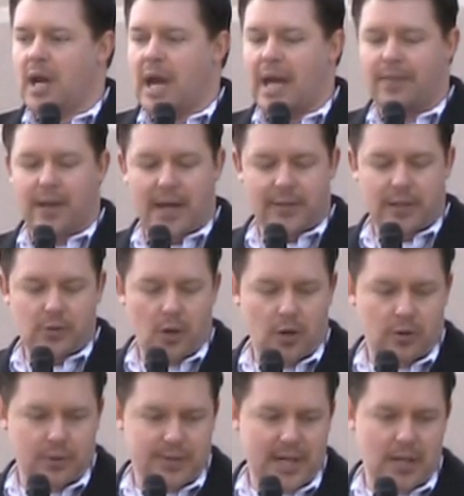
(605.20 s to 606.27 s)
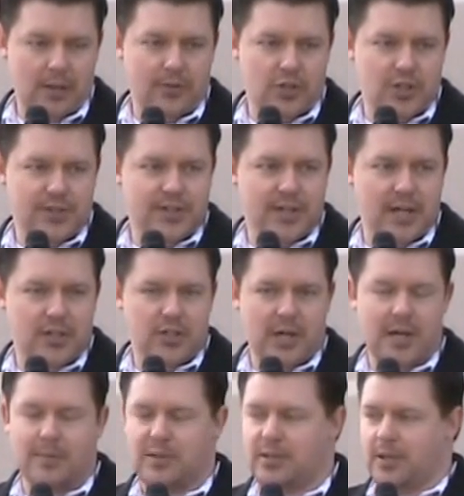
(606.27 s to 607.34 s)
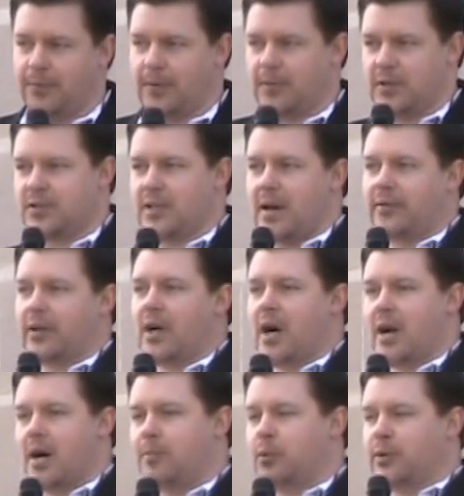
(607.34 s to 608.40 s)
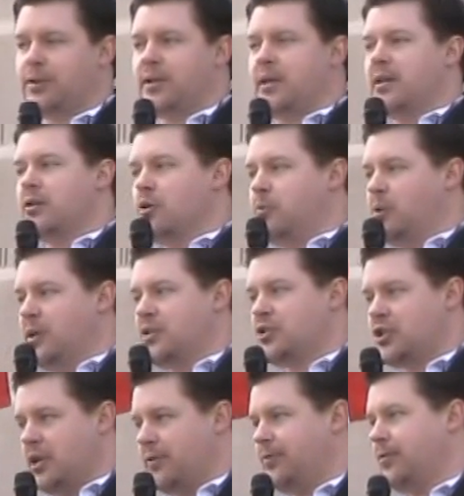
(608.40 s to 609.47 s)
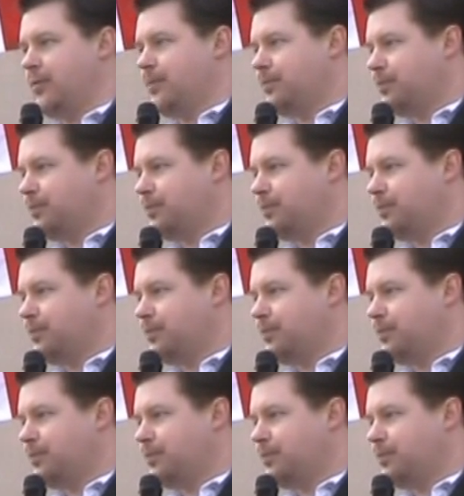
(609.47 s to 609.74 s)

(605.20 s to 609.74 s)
And then the local television station, ABC 57, caught up with the new police chief.